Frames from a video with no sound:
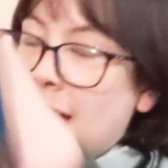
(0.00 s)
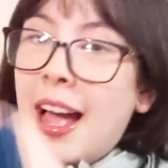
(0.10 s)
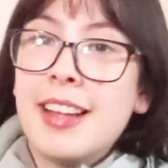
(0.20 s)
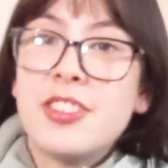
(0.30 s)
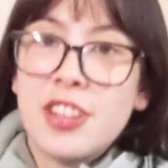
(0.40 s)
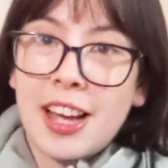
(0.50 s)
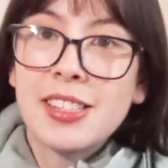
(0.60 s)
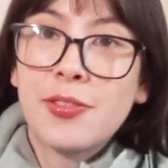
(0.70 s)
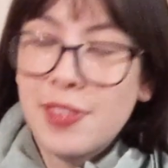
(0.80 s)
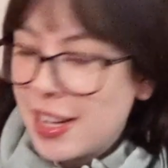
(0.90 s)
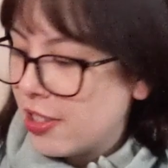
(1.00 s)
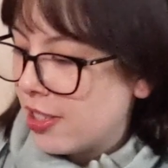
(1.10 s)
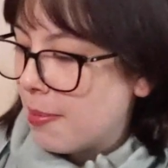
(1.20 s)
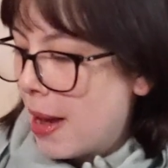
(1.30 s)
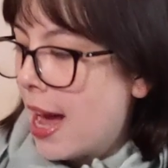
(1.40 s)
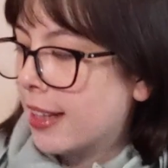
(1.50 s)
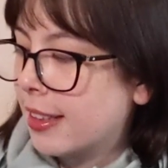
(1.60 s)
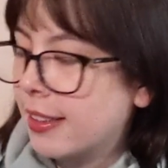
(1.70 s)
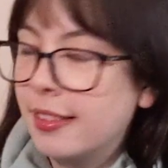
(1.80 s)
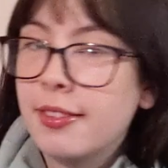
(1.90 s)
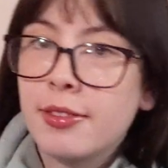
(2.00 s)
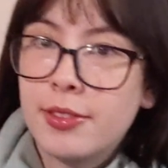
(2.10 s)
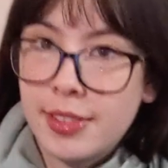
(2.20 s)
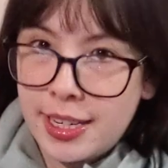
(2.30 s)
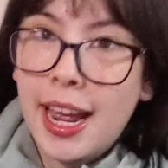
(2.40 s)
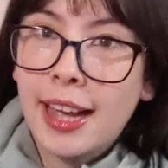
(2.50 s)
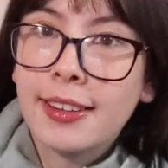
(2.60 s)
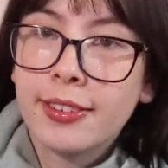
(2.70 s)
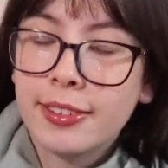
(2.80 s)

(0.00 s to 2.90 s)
I just finished the back today,